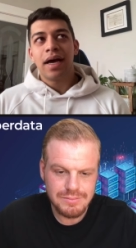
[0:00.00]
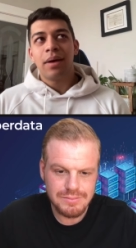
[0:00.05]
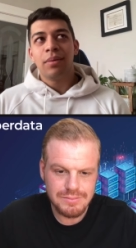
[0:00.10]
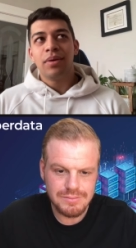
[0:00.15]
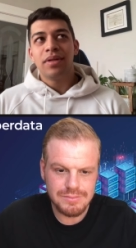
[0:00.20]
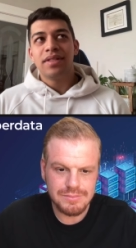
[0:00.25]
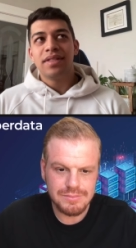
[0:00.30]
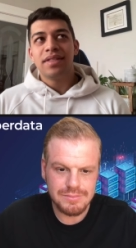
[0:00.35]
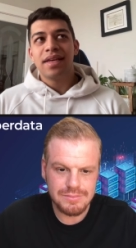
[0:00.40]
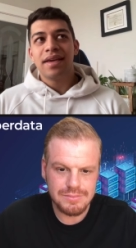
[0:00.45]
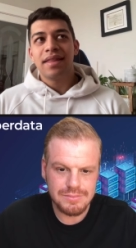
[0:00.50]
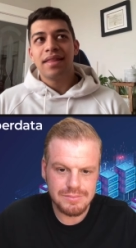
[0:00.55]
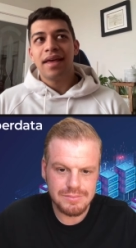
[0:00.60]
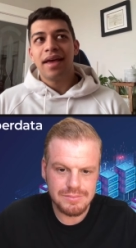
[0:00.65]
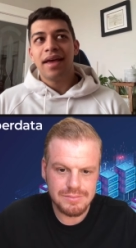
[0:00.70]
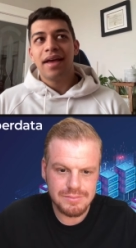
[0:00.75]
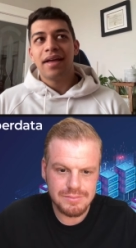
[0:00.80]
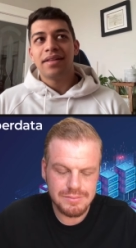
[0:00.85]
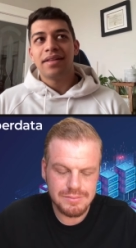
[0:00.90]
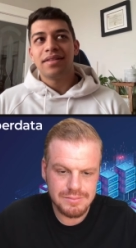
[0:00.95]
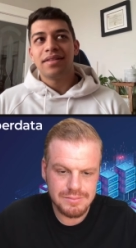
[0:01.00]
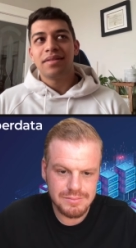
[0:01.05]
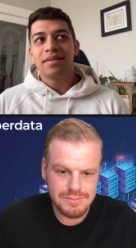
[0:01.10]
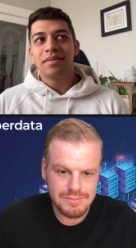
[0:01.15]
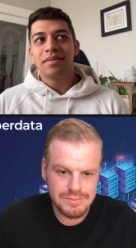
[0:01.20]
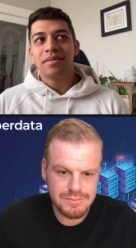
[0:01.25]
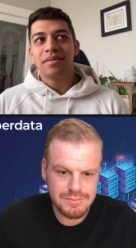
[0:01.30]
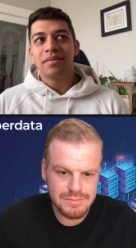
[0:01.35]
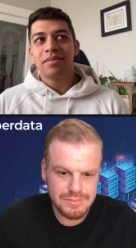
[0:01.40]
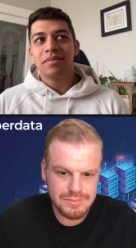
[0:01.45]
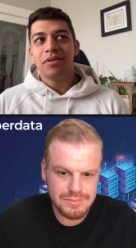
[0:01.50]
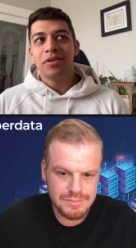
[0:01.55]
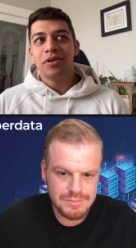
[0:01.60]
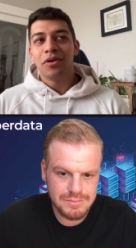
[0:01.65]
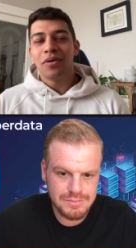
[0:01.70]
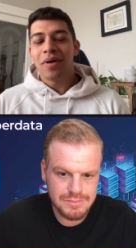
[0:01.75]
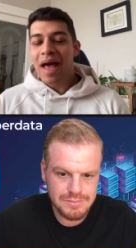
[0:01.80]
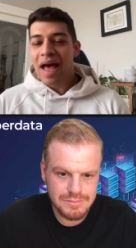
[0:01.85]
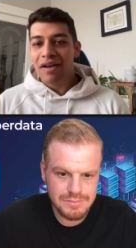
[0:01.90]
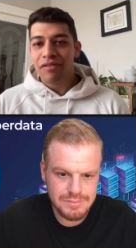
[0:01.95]
Speaker 1: would say that, you know,
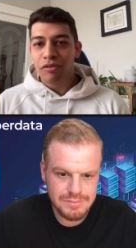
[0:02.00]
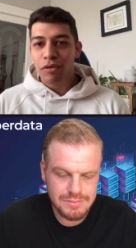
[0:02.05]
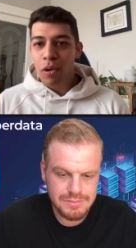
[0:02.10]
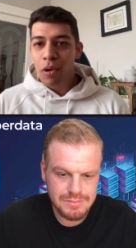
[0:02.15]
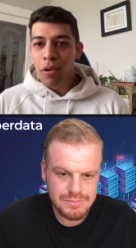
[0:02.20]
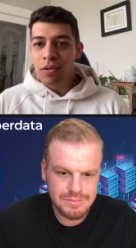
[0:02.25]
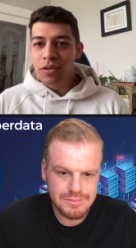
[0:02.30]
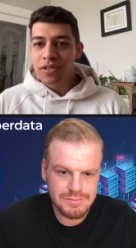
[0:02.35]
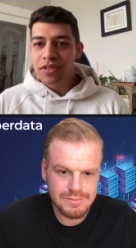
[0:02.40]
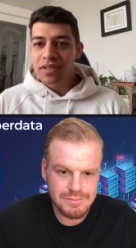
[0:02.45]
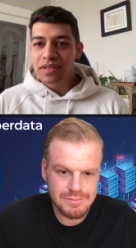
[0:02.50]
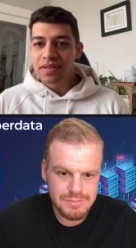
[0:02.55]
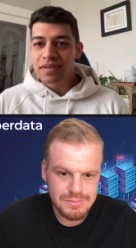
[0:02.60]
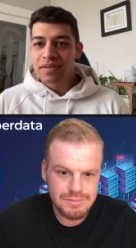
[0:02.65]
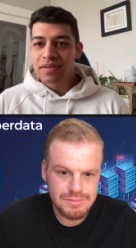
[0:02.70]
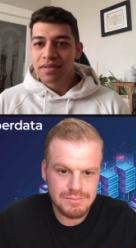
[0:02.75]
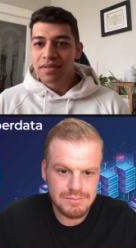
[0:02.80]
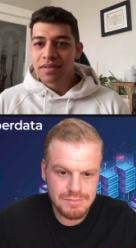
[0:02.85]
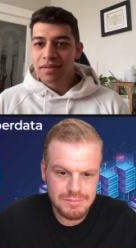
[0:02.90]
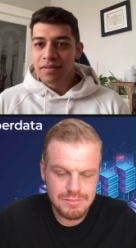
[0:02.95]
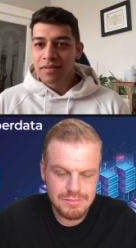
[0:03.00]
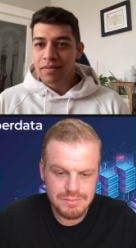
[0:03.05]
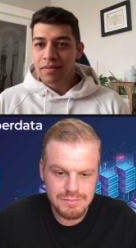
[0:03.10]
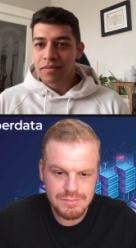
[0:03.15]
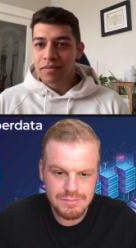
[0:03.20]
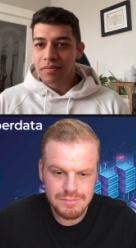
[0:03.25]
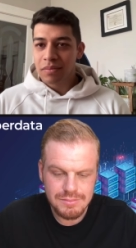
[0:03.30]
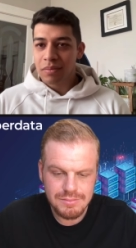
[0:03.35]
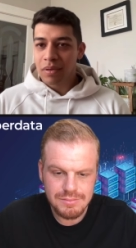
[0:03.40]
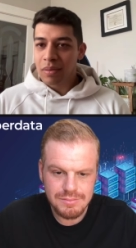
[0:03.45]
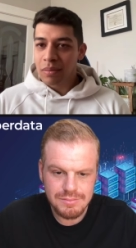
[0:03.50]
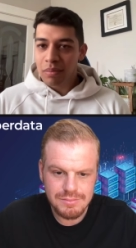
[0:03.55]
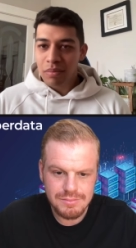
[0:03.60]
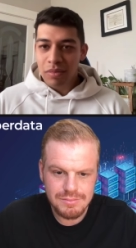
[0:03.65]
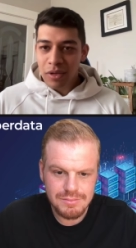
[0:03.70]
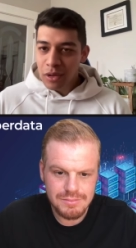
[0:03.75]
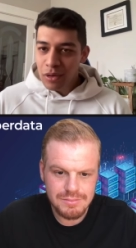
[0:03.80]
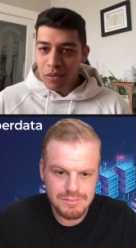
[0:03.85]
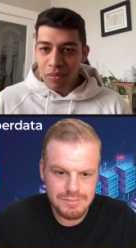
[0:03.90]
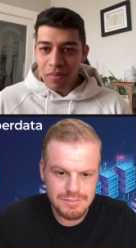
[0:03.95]
have goals, you
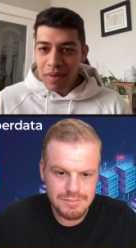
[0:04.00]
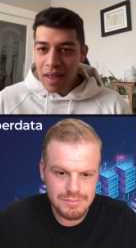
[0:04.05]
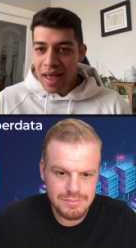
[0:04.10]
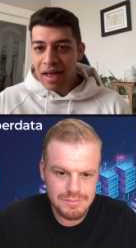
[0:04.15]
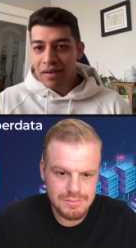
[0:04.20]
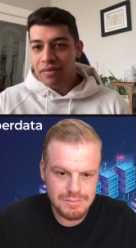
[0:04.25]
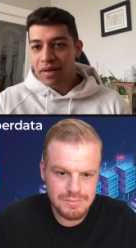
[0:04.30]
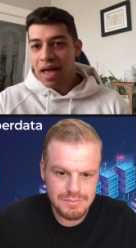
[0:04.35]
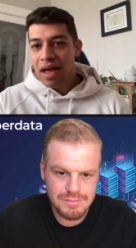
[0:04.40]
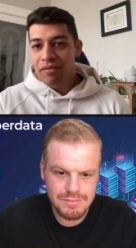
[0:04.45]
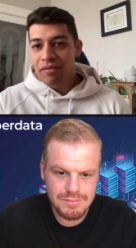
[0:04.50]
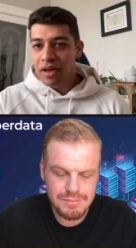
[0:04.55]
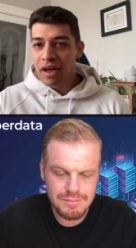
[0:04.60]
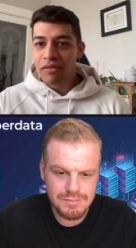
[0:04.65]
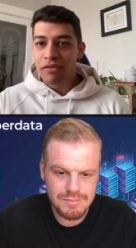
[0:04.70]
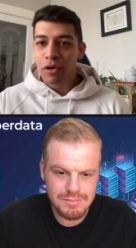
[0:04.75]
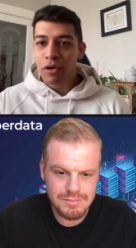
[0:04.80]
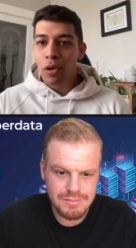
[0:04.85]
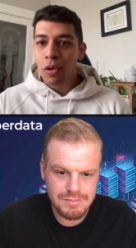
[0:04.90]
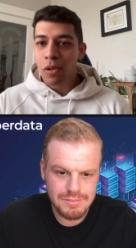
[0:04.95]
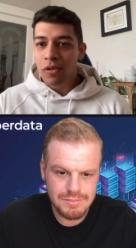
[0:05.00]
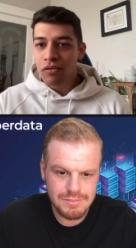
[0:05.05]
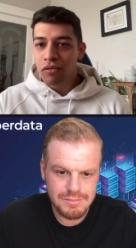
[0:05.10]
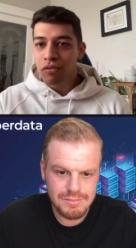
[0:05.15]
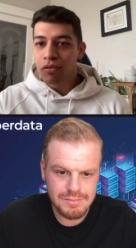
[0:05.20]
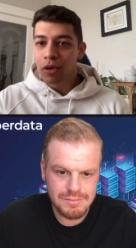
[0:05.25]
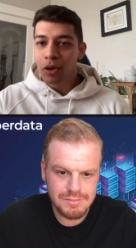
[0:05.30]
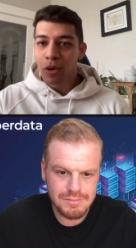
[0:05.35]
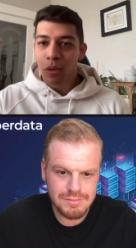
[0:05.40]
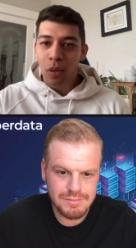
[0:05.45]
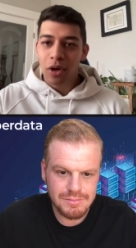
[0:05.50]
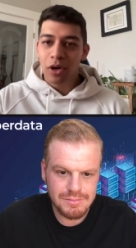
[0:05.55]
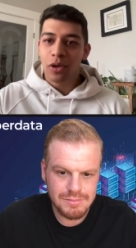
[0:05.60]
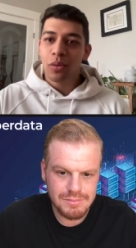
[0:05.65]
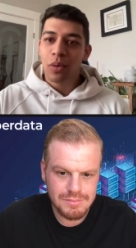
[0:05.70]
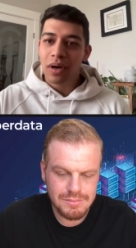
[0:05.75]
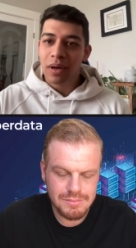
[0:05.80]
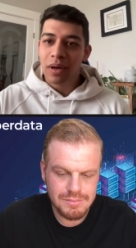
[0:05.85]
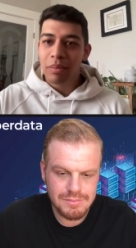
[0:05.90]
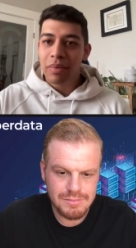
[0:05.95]
know, have a goal of, you know, where you
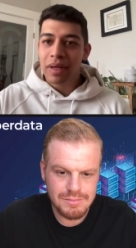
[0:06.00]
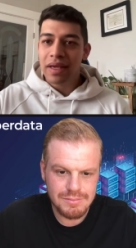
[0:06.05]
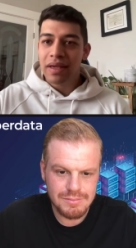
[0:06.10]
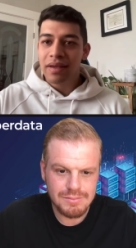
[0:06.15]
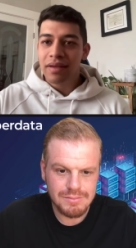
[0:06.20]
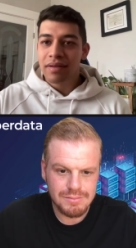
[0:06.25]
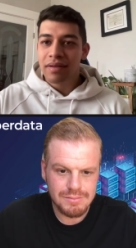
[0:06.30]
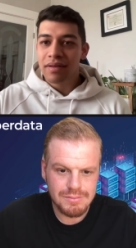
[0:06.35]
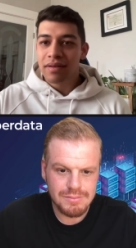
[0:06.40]
want to be,